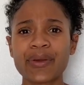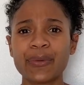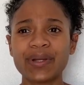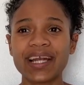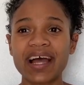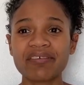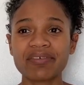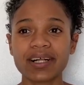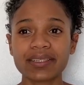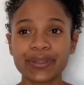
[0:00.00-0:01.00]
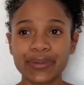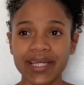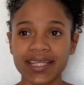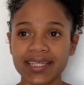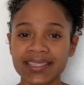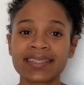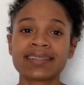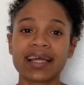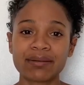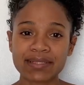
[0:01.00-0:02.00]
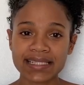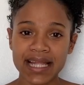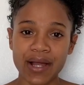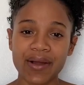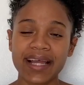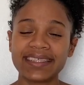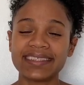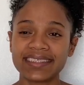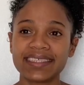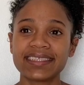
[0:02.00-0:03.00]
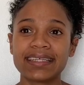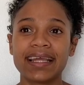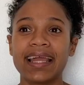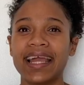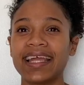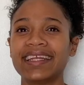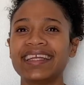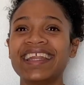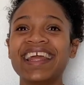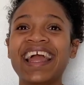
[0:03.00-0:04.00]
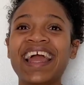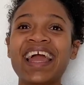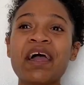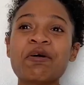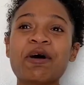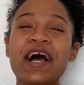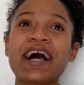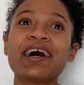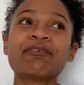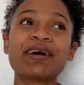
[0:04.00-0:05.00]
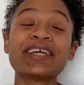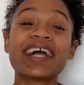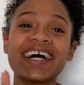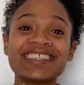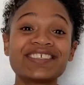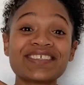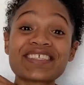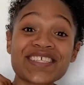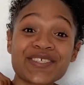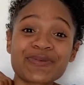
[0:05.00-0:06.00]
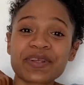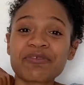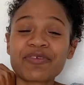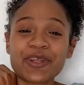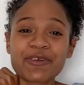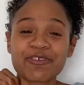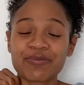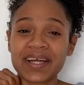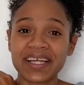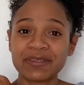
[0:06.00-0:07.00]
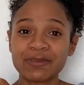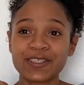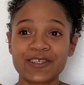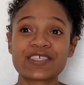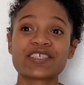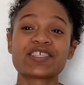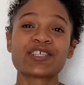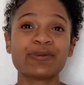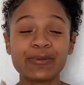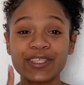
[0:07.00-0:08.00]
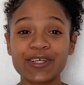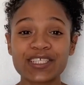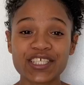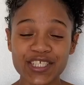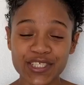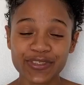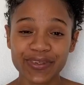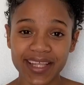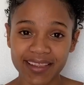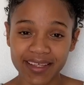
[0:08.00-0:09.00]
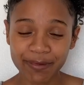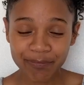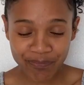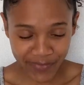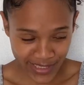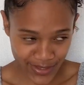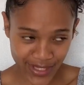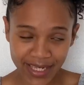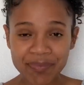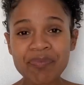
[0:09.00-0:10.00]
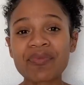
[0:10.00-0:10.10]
when I felt okay, the time is now, I did it. And I transitioned with a friend of mine. We transitioned together, sorry.